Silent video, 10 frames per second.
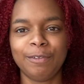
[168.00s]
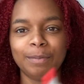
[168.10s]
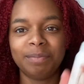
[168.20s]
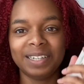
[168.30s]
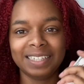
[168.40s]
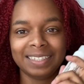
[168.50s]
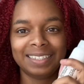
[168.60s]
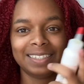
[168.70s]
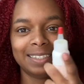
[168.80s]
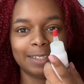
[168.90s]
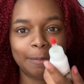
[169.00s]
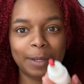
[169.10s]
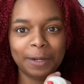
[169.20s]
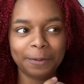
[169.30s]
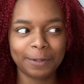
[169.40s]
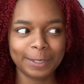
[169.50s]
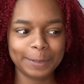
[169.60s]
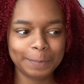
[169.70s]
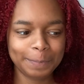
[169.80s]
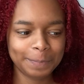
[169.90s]
but this is some hair oil.
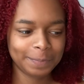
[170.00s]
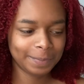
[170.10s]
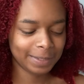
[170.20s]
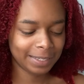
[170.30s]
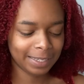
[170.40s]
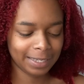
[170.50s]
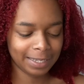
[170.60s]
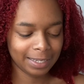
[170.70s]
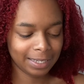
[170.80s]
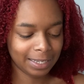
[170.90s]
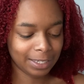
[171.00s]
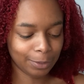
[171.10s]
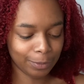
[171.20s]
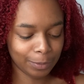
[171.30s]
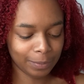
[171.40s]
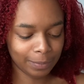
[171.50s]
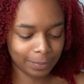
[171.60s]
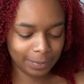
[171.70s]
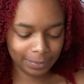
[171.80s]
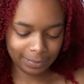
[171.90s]
Don't know.
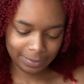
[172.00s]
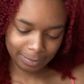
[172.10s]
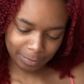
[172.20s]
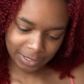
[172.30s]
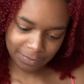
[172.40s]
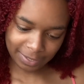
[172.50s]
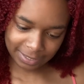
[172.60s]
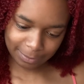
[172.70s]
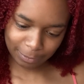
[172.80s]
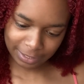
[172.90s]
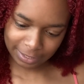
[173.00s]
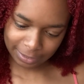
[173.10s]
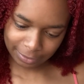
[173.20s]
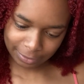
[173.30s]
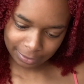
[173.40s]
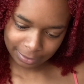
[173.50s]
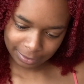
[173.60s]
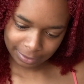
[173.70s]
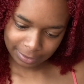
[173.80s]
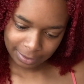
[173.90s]
Let me see if I can read it.
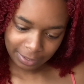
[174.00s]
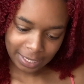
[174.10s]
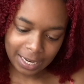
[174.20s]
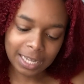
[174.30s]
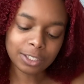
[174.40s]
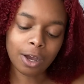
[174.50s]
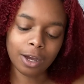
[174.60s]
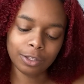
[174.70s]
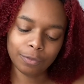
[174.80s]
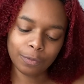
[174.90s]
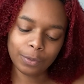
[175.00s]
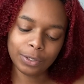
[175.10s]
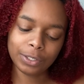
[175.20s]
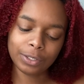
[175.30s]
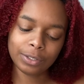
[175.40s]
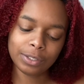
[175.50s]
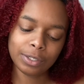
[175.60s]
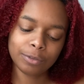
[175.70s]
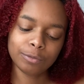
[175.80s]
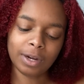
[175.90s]
Okay, it has olive oil,
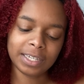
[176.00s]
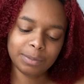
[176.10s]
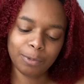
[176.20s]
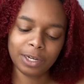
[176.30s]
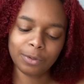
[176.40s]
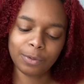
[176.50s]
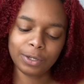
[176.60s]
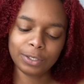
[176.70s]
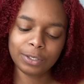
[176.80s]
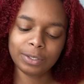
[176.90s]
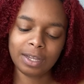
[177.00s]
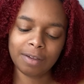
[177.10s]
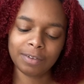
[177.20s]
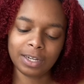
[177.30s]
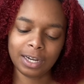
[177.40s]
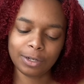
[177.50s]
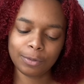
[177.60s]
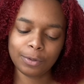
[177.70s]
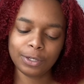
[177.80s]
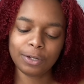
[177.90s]
rice bran oil, avocado
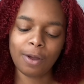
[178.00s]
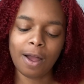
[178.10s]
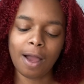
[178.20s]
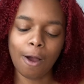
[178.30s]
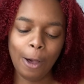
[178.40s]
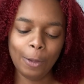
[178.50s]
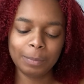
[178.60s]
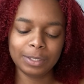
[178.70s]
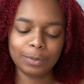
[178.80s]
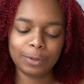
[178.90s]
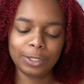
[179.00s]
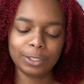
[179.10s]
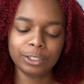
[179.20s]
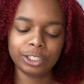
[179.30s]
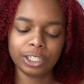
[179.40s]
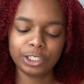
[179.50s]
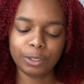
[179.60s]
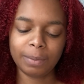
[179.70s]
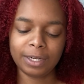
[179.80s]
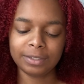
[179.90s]
oil, almond oil, ginger,
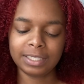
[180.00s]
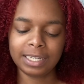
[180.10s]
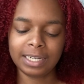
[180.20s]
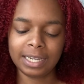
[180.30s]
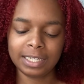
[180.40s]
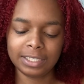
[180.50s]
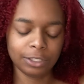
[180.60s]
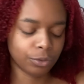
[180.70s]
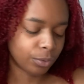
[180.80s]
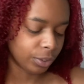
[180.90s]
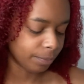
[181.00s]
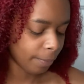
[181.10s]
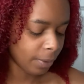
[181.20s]
biotin, and essential oil.